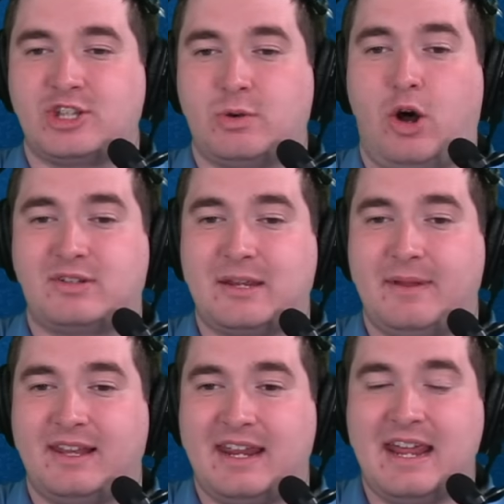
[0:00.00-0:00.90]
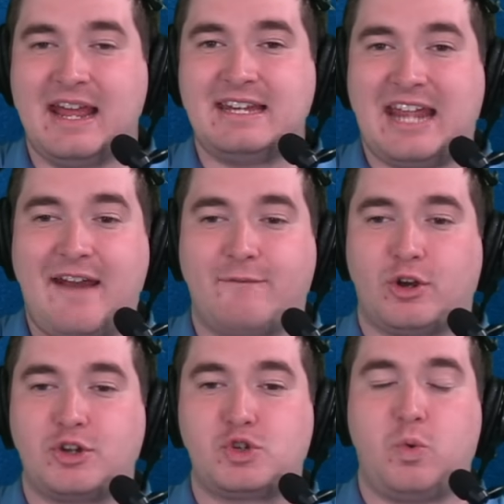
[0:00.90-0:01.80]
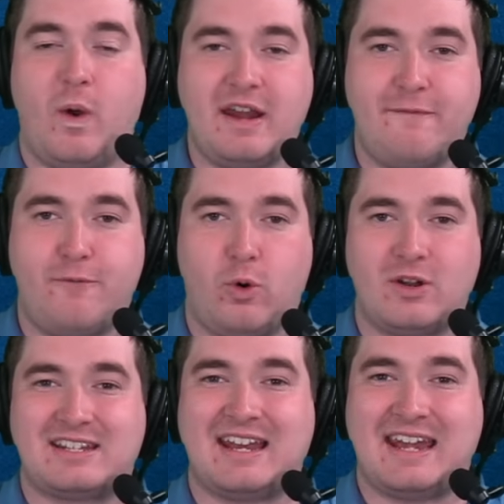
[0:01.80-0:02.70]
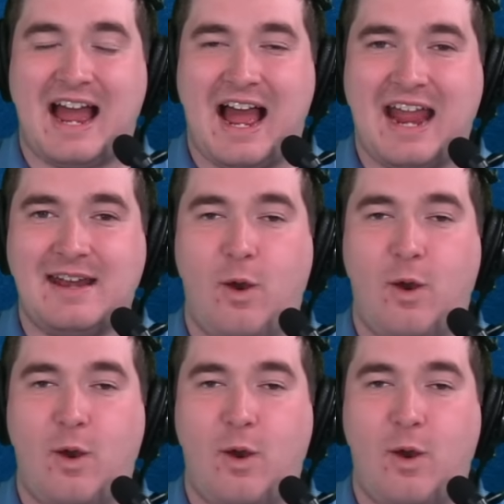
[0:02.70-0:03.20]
So ultimately, Denver 24 to 9